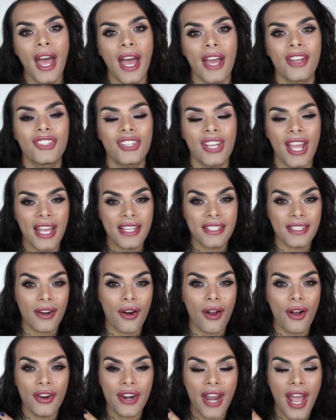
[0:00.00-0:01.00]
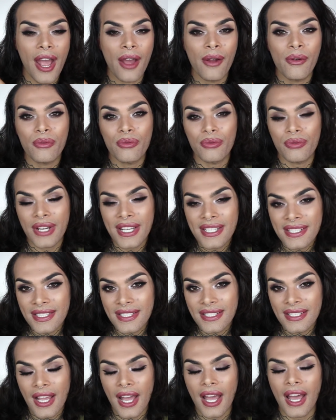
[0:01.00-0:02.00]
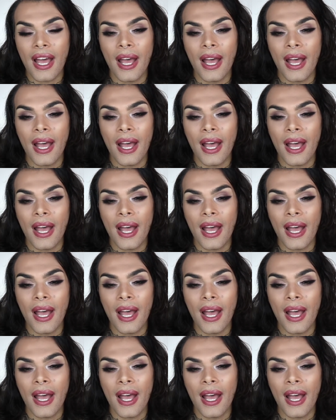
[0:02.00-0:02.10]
and she has it on her wrist.